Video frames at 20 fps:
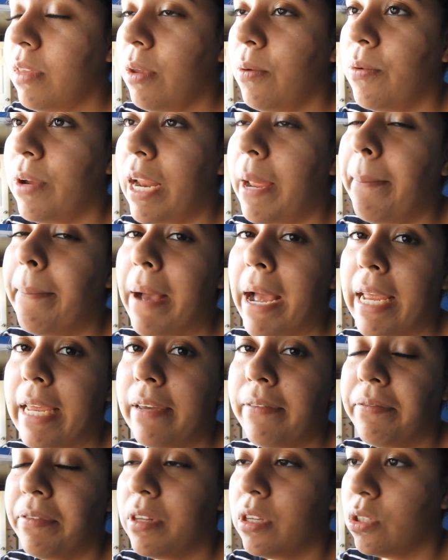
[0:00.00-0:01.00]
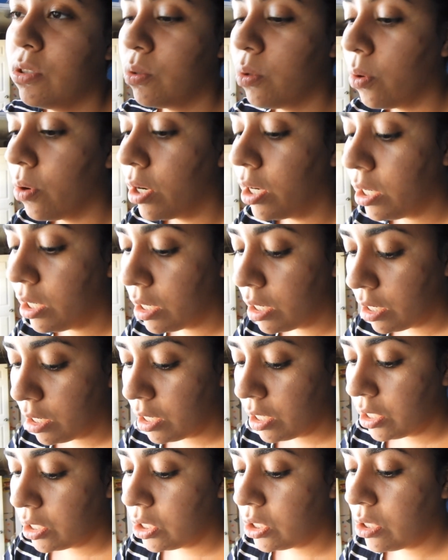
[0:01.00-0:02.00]
when I buy it from the store.
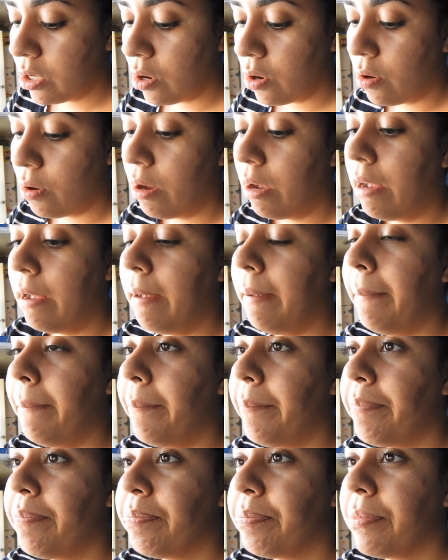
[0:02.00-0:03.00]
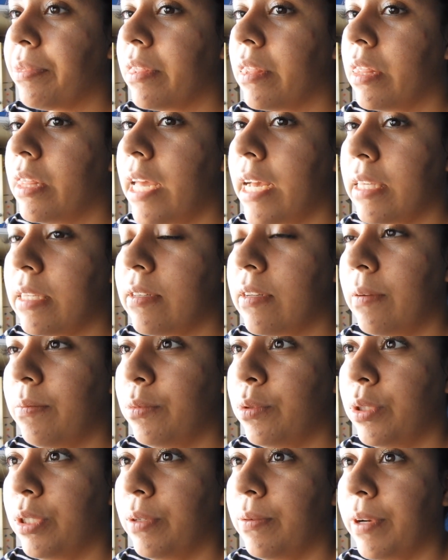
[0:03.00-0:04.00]
So um, that's what I'm
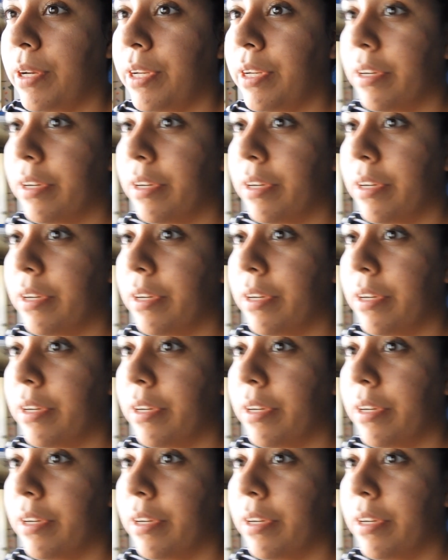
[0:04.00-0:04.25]
doing right